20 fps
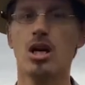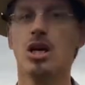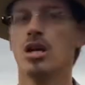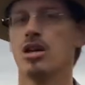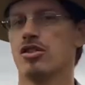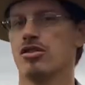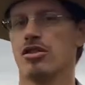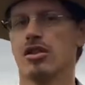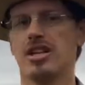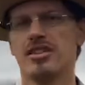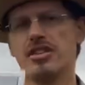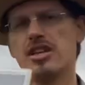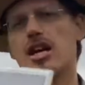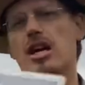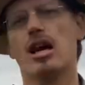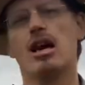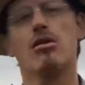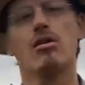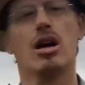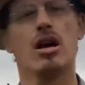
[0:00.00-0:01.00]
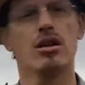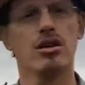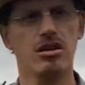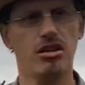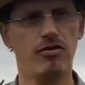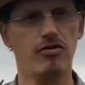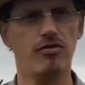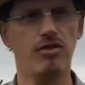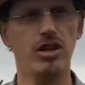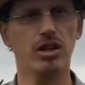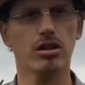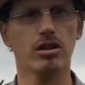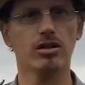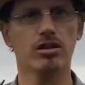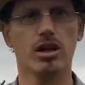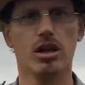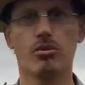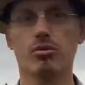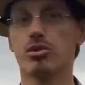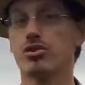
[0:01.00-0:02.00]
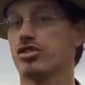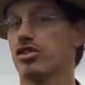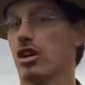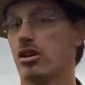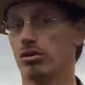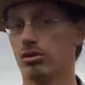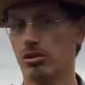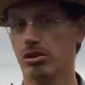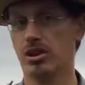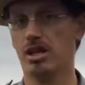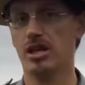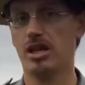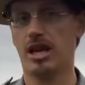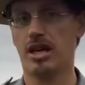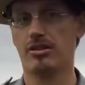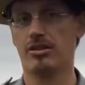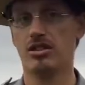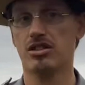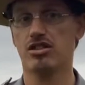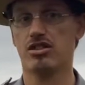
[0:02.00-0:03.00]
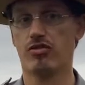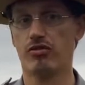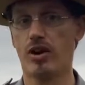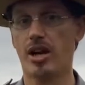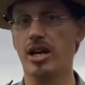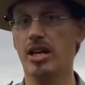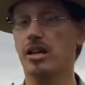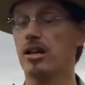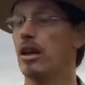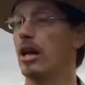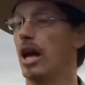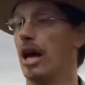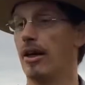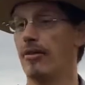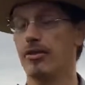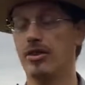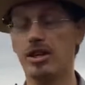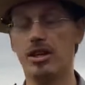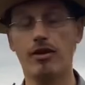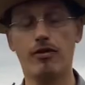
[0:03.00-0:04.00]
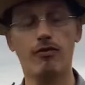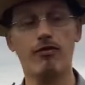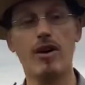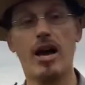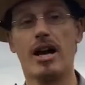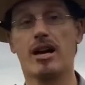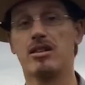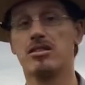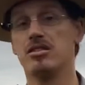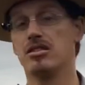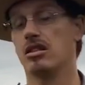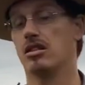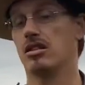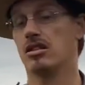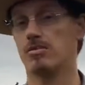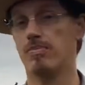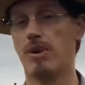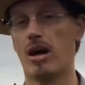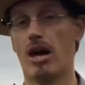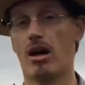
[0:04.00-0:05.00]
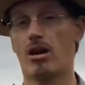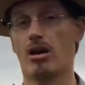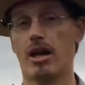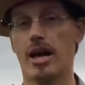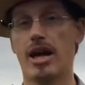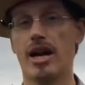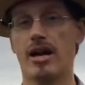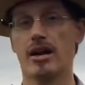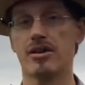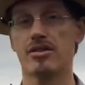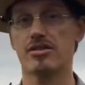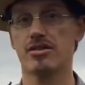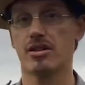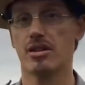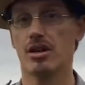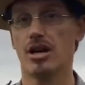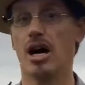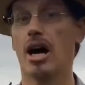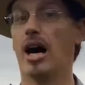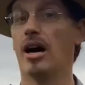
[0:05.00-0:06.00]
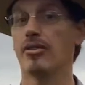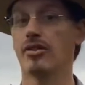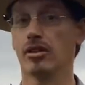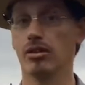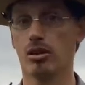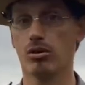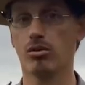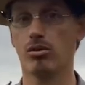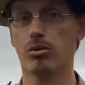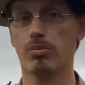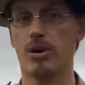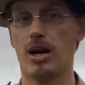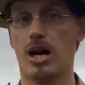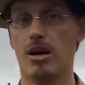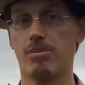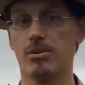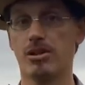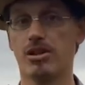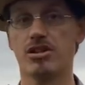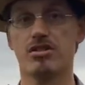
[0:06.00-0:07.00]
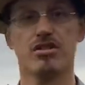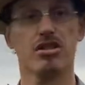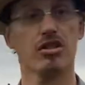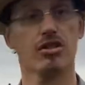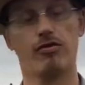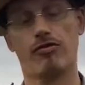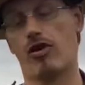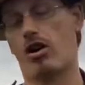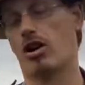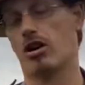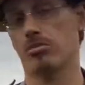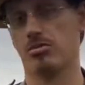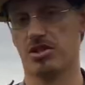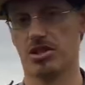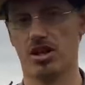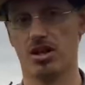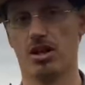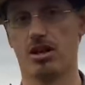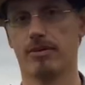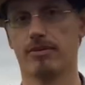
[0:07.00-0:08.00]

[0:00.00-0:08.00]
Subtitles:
So let's get out onto the field and we'll start looking at this fight and the effects that this battle has on the local populace and the farms here.